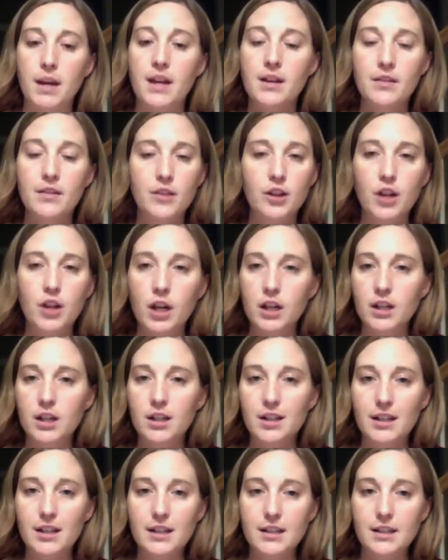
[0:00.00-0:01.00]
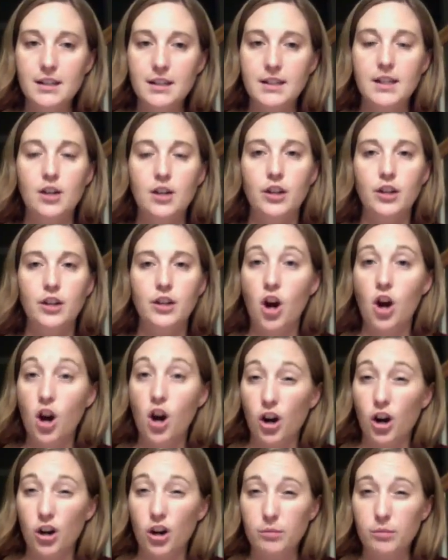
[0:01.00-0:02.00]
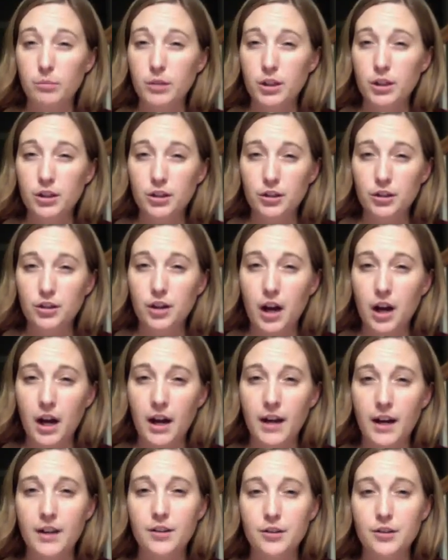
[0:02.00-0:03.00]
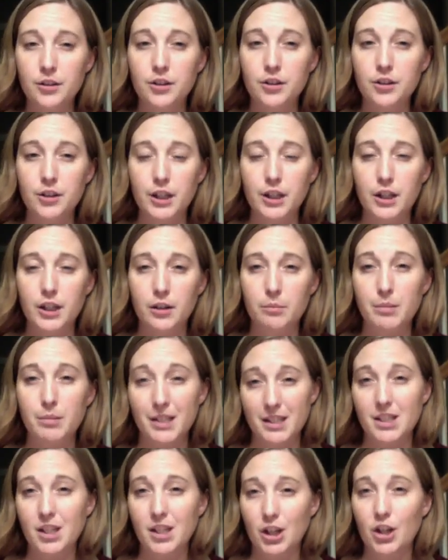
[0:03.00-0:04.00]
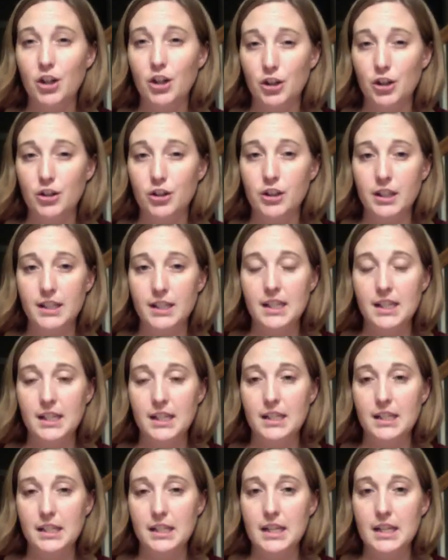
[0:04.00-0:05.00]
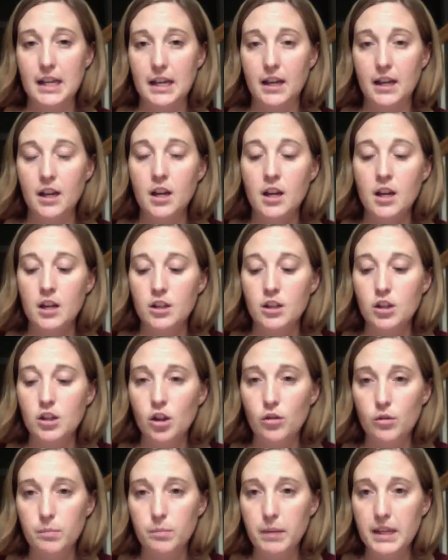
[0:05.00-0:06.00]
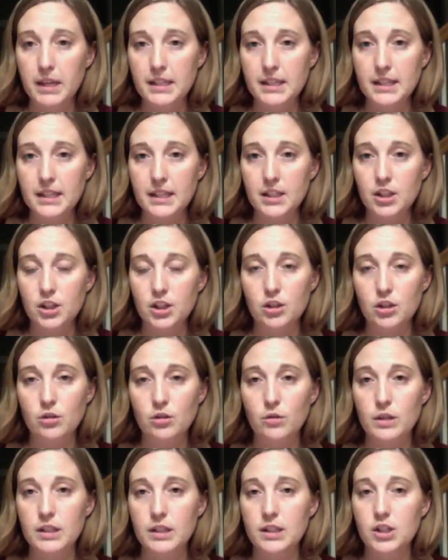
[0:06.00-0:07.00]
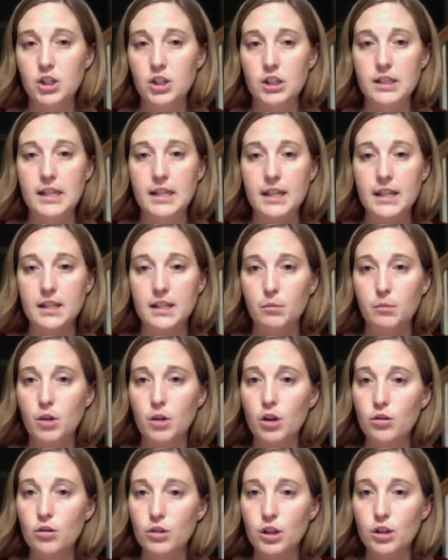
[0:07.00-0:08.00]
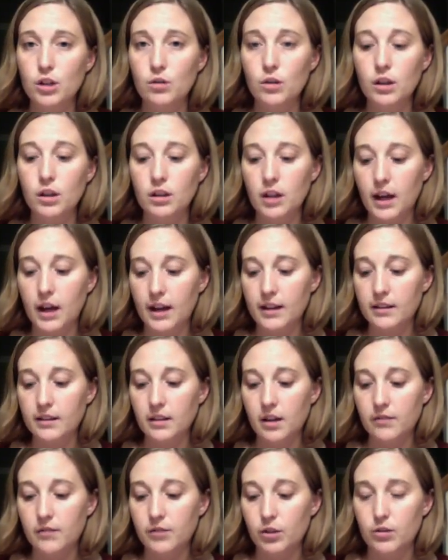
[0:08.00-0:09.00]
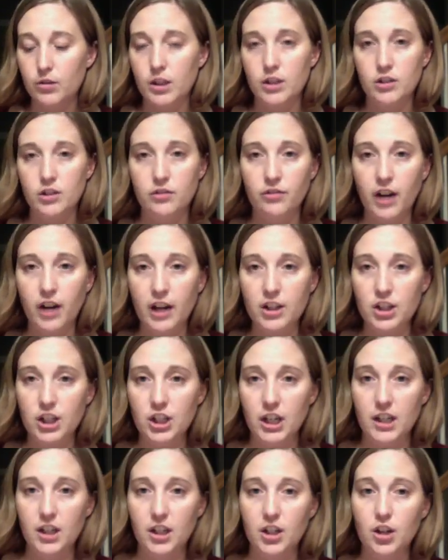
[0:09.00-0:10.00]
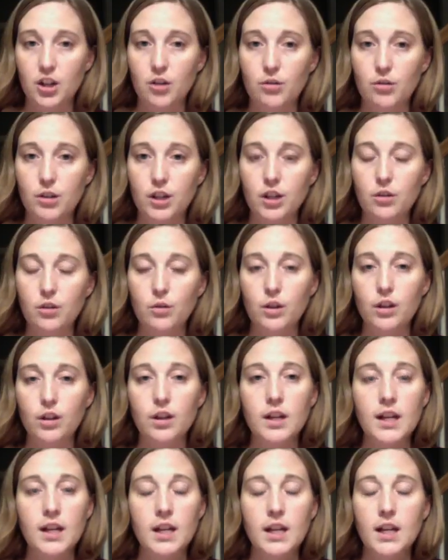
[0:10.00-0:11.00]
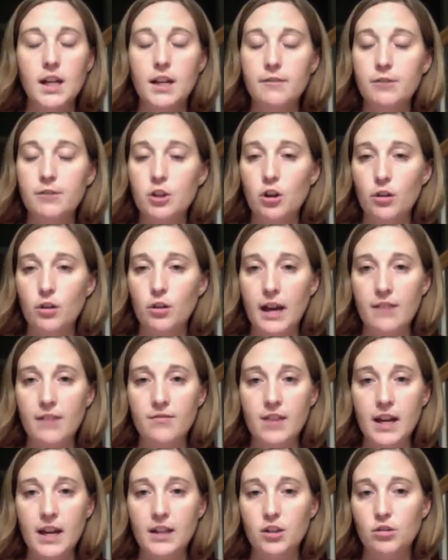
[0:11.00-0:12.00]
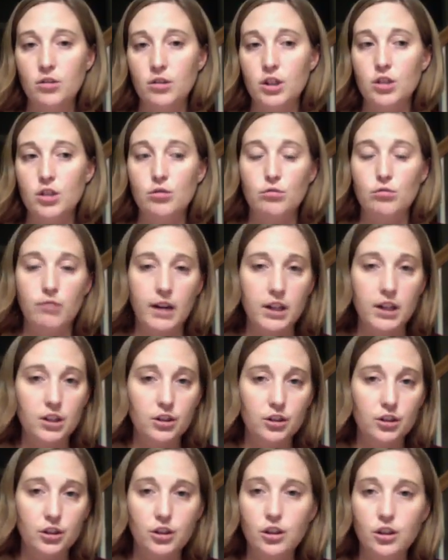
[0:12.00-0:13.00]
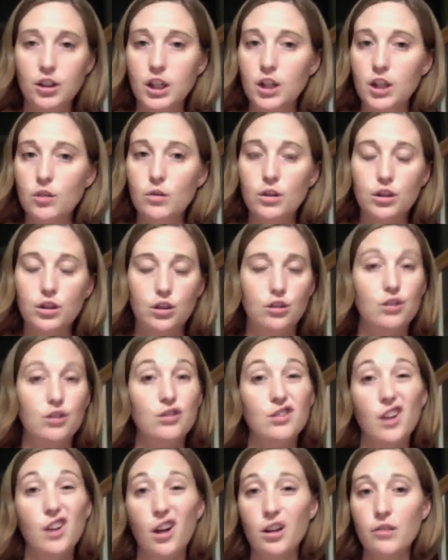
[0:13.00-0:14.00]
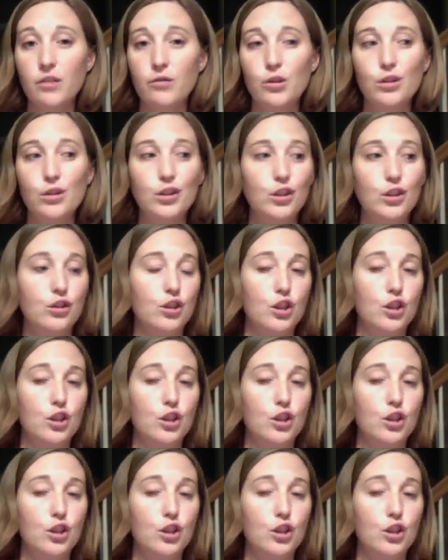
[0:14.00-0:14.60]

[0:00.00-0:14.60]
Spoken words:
they're not going to necessarily harm your eye or your ear, but it's going to hurt. It's going to sting. So the best thing to do is just take some coconut oil. I love doTERRA's fractionated coconut oil. If you don't have that, you can use regular cooking oil. You can use olive oil. You can